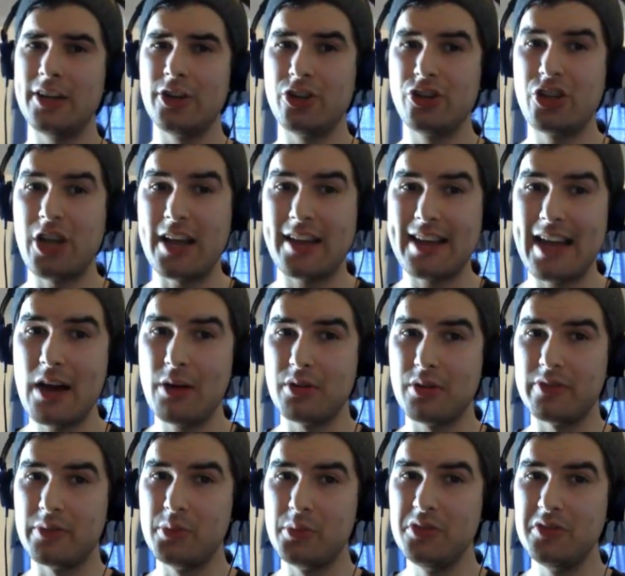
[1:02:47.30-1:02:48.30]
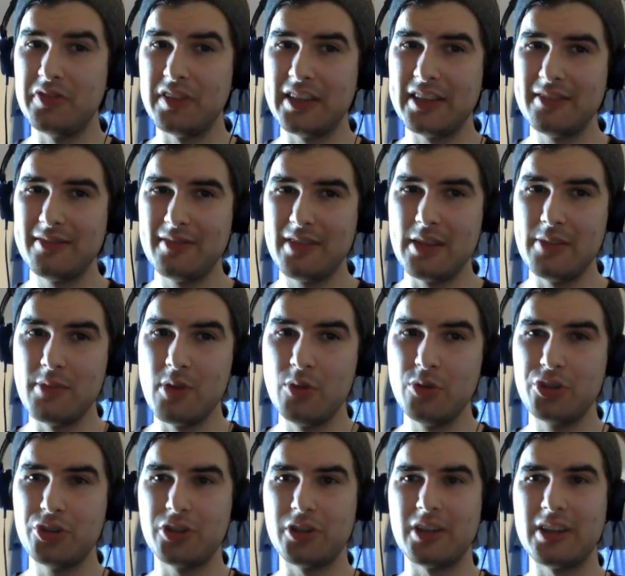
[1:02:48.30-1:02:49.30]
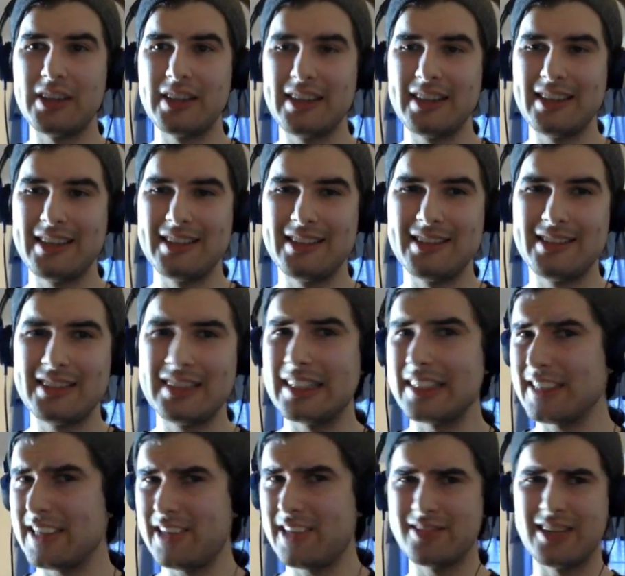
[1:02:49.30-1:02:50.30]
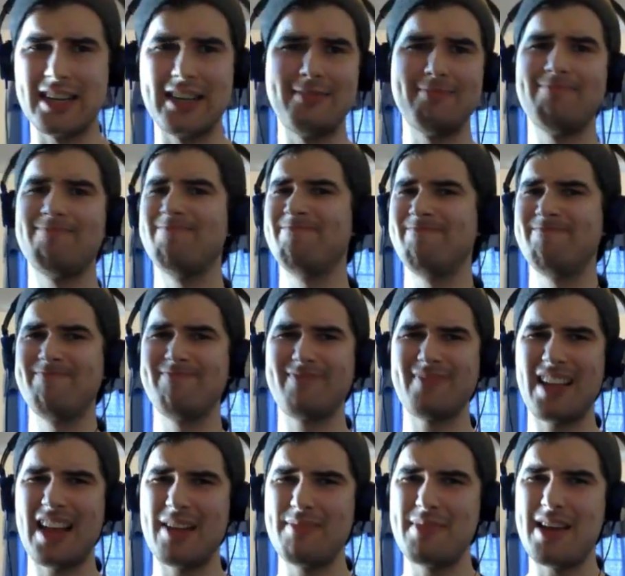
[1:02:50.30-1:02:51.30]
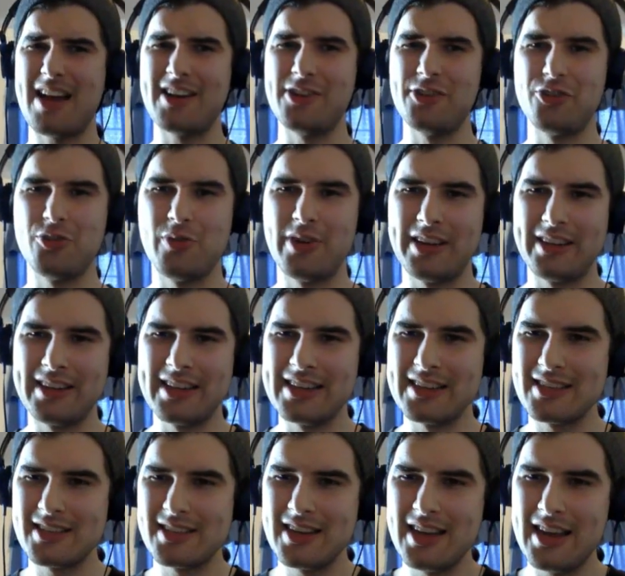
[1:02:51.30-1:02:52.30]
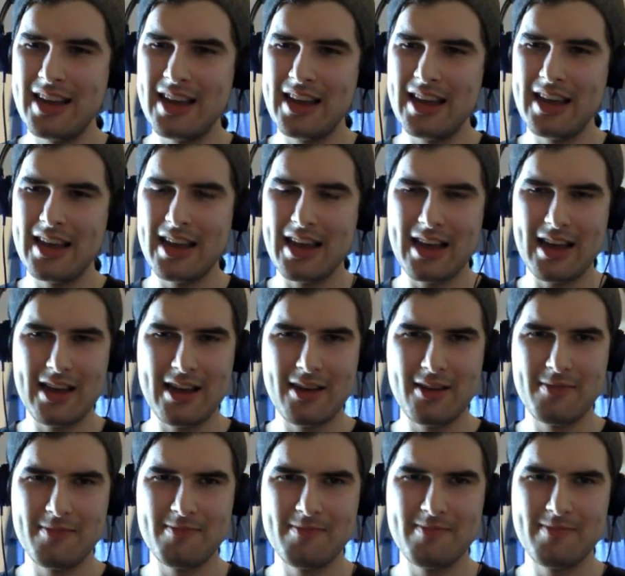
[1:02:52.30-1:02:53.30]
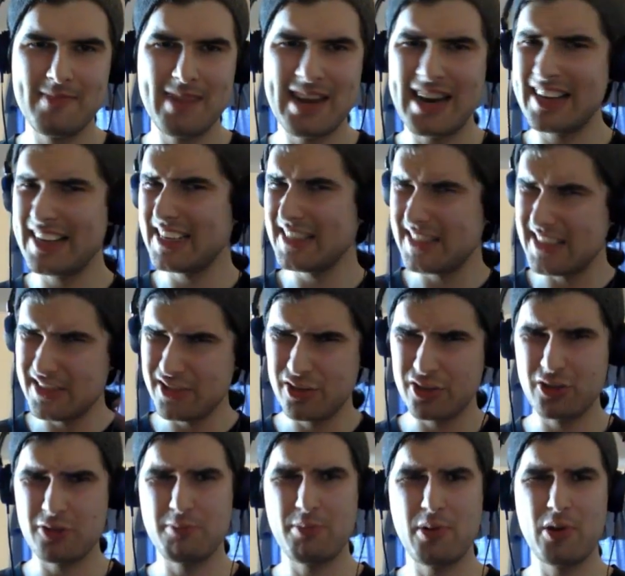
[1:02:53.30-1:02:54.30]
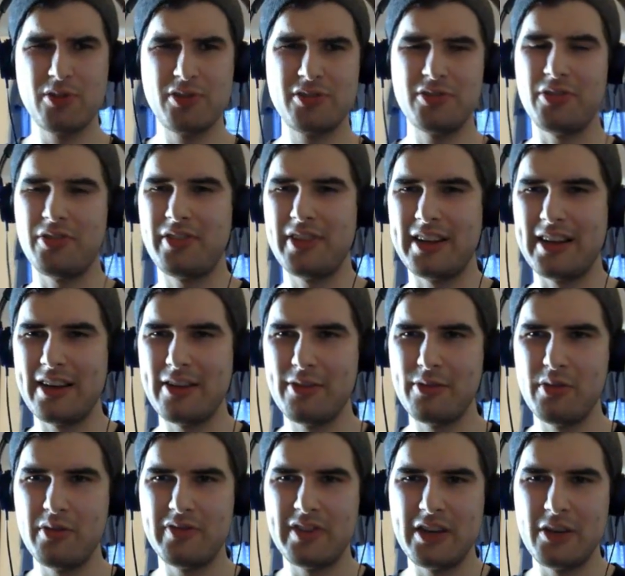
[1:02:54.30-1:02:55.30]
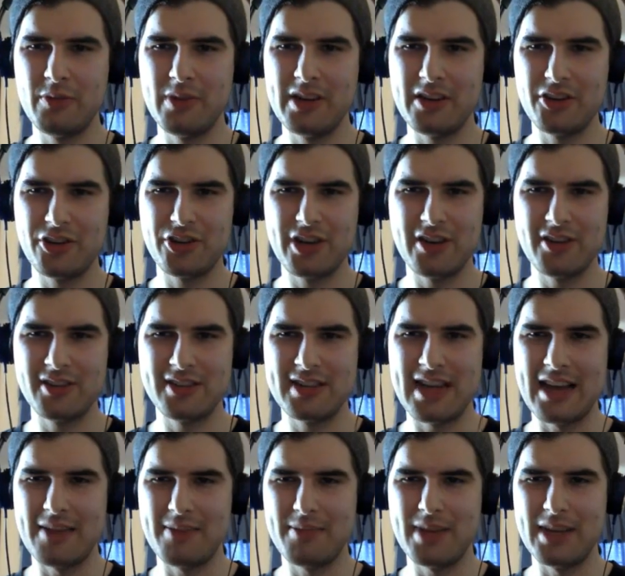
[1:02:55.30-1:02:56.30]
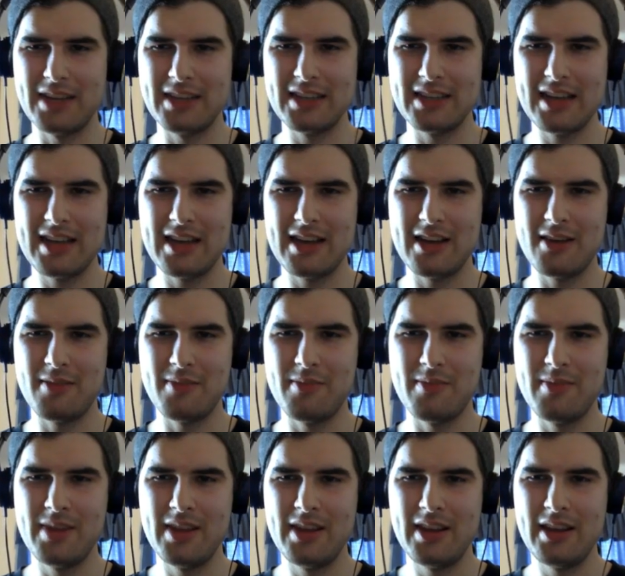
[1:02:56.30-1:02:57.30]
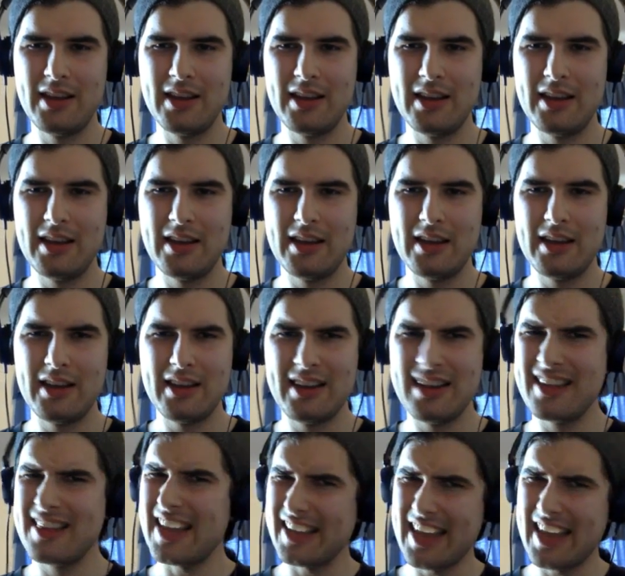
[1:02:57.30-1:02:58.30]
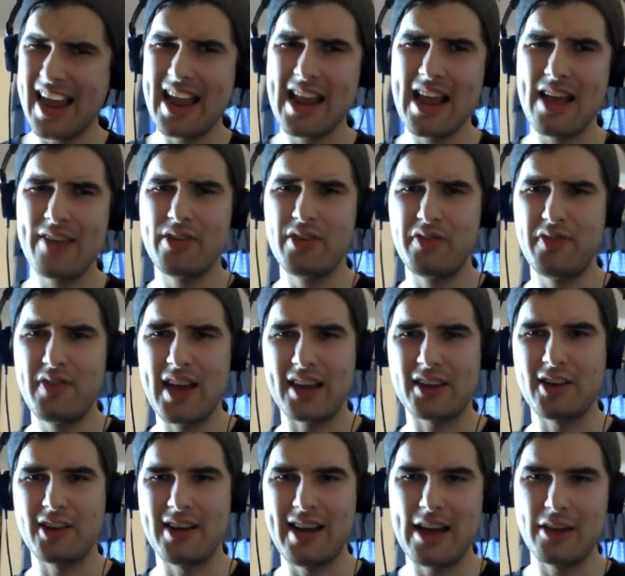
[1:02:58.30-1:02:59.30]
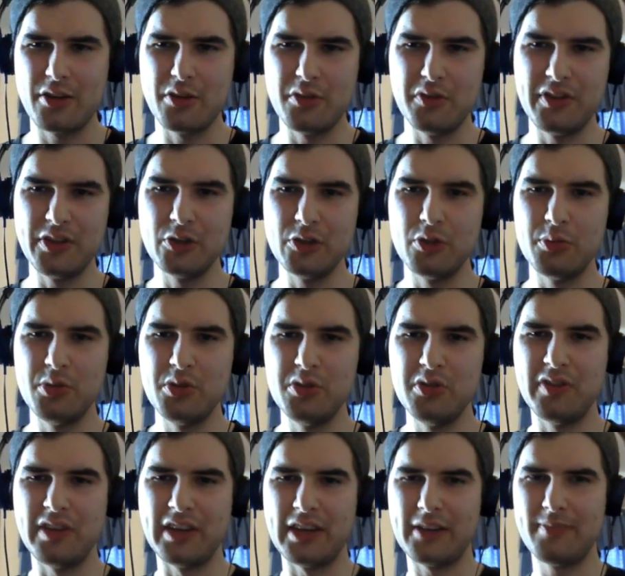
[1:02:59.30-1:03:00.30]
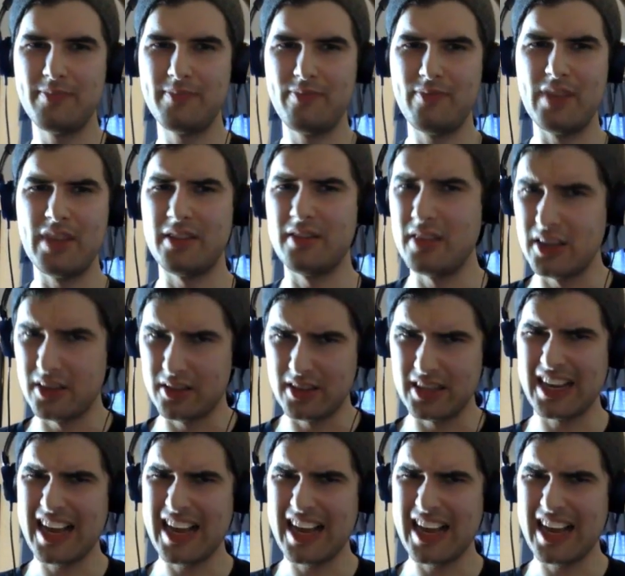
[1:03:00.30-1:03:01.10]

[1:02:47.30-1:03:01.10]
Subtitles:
check out of a movie emotionally and say like, all right, I'm not enjoying this. And I guess that's just a personal thing. I don't know if anyone else shares that, but yeah, that can have an effect on how you view a movie, the